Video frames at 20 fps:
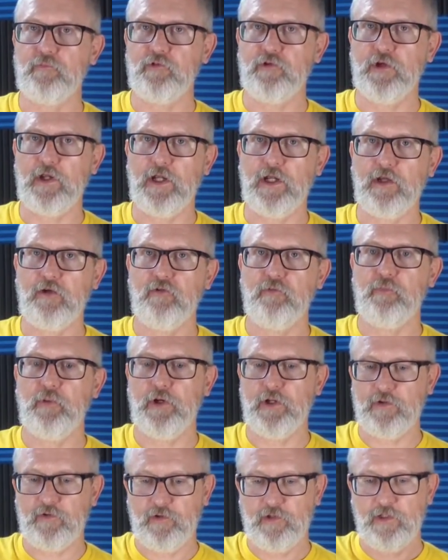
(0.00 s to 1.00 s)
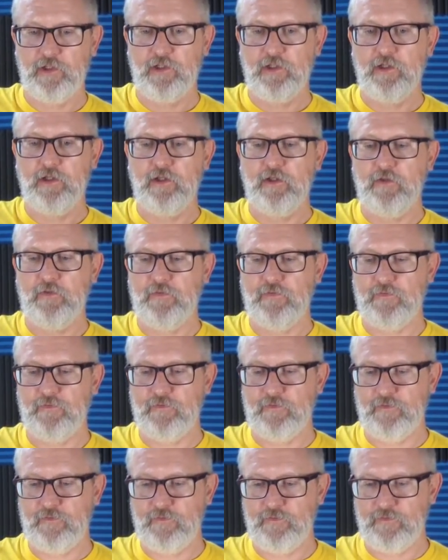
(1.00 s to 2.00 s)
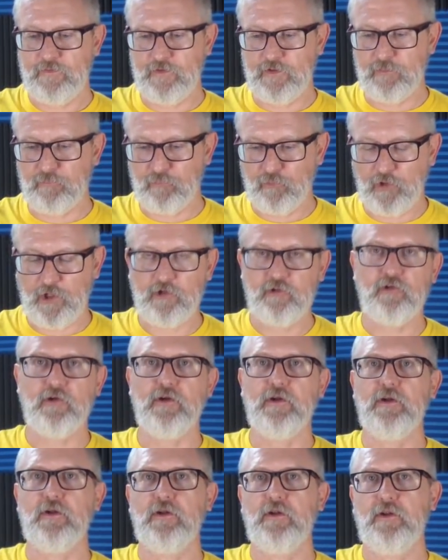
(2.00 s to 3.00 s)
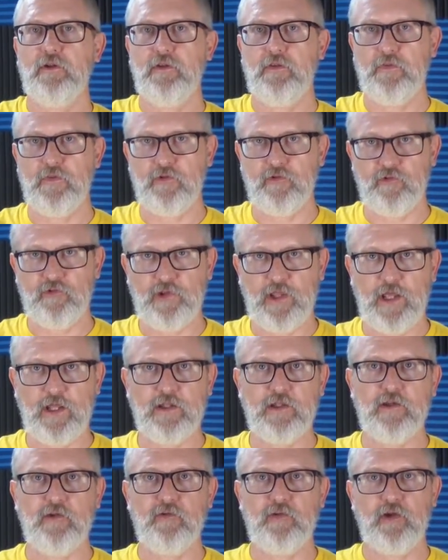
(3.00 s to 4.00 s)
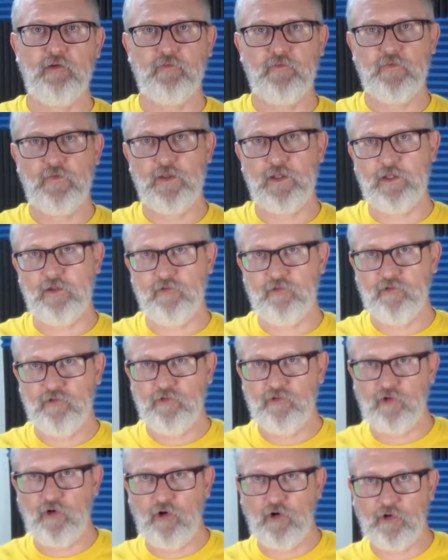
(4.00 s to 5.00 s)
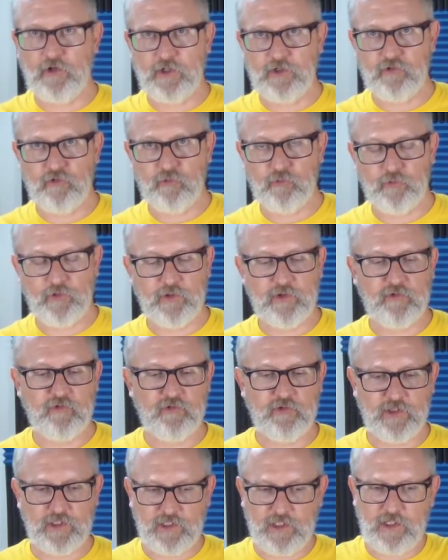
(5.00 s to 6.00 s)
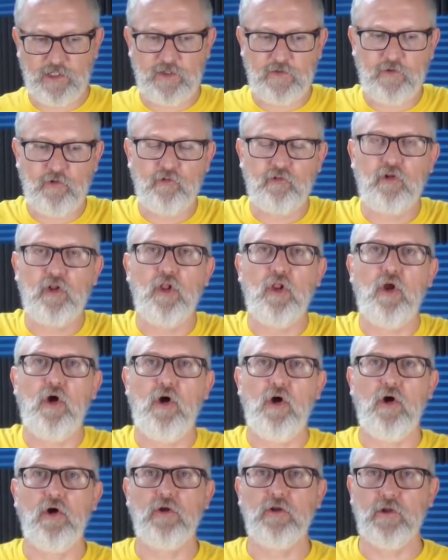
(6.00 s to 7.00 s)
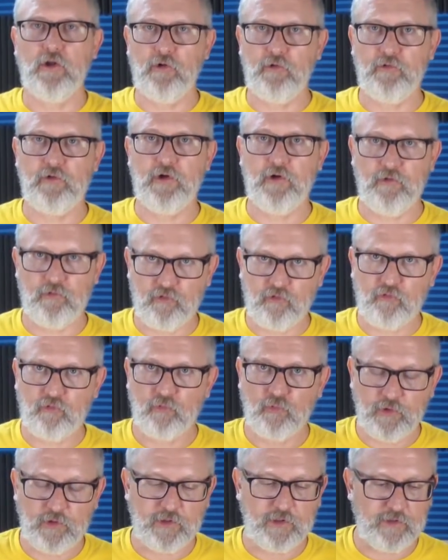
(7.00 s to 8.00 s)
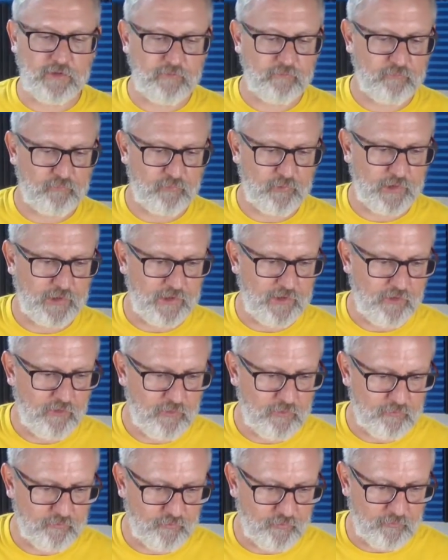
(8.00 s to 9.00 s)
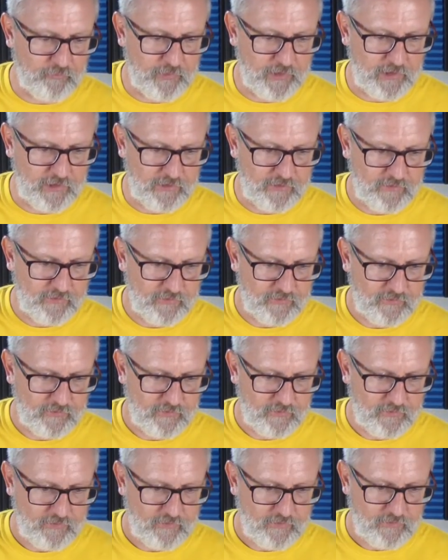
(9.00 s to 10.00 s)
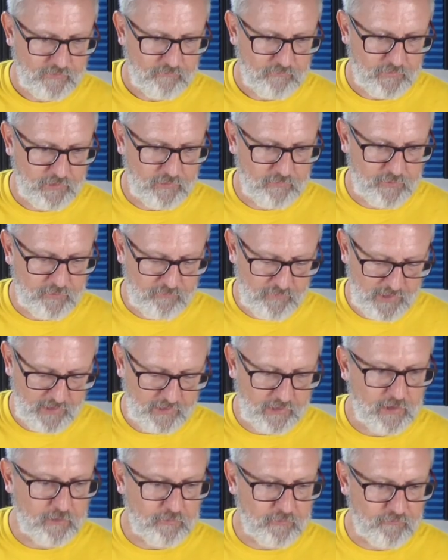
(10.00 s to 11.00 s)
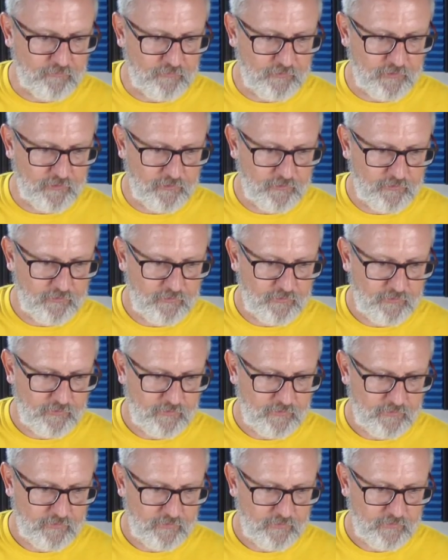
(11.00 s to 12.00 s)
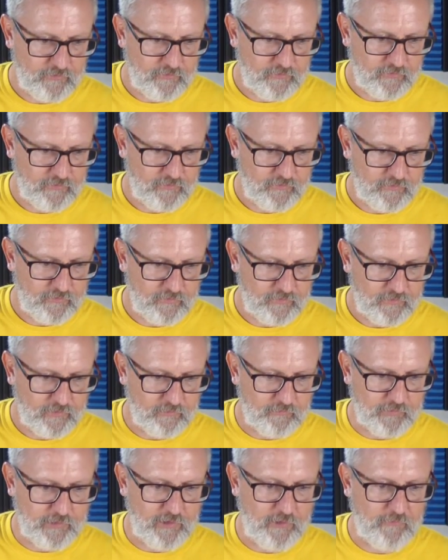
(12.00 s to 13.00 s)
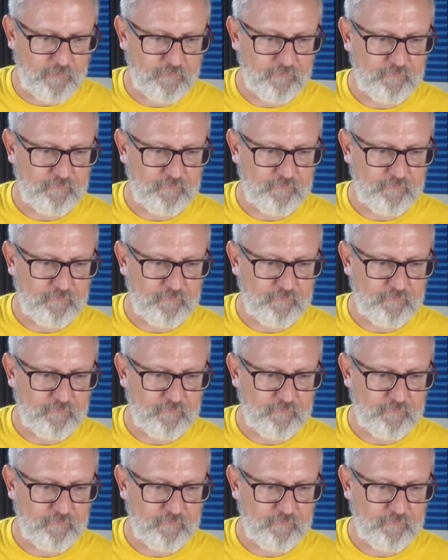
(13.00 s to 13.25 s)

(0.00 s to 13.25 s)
change, but the depression, the sadness, everything is starting to really sink in, and those long, low notes really bring it home for me. Let me back up a few. Here we go.